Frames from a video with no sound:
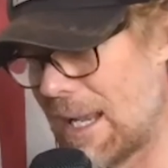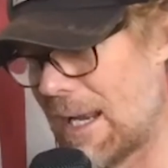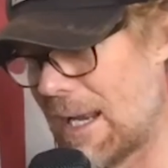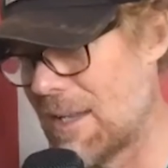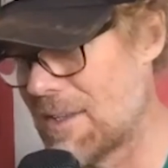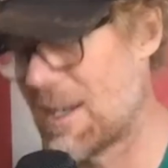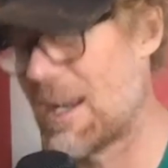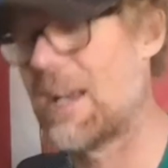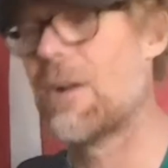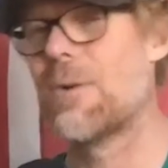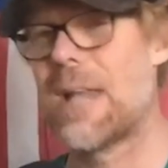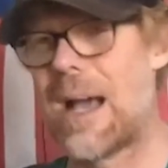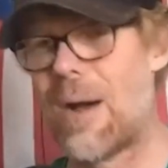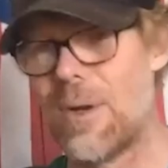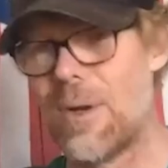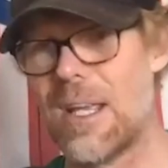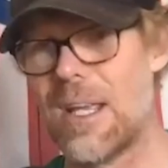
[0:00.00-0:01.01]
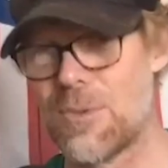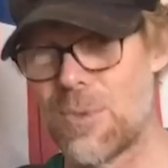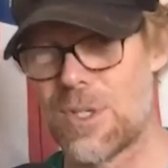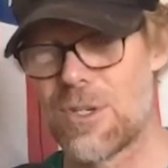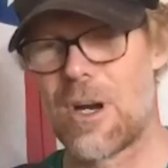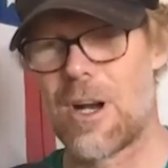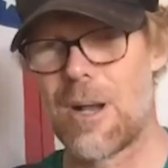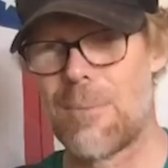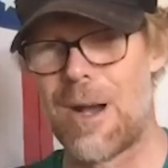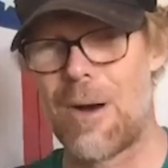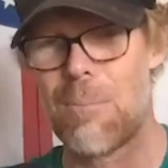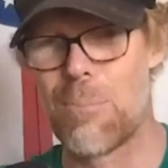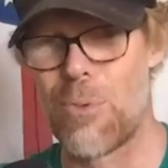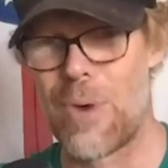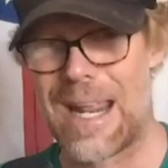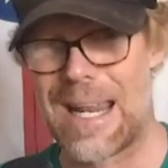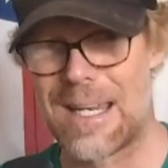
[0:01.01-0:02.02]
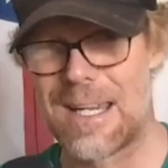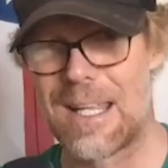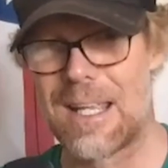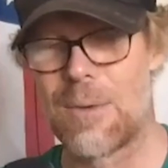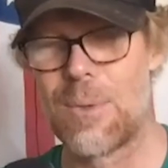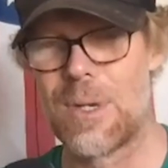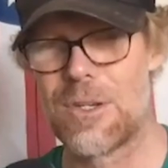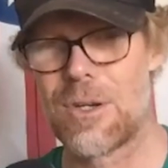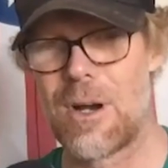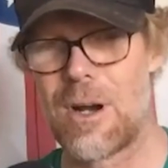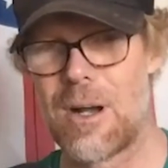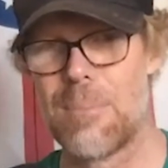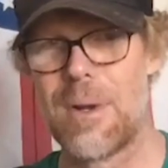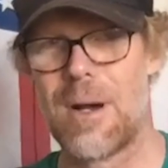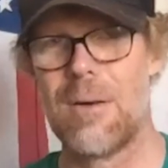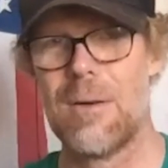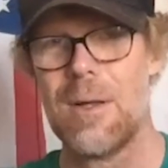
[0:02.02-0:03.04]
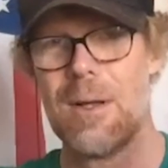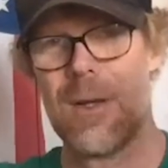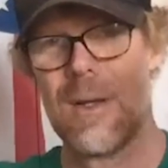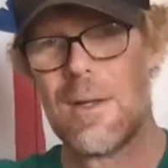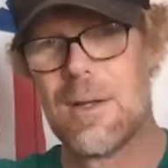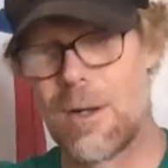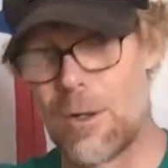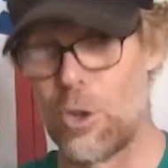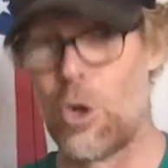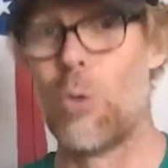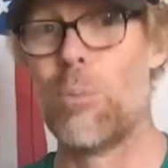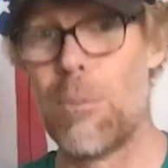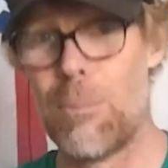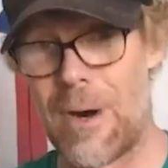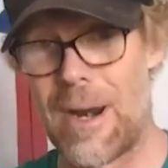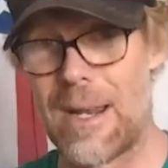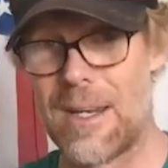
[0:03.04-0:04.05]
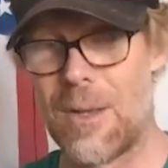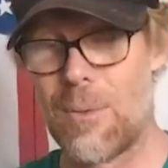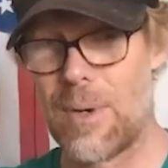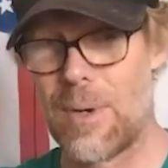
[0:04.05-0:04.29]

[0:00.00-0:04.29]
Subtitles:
80s, and I know nowadays we talk about branding and we talk about global branding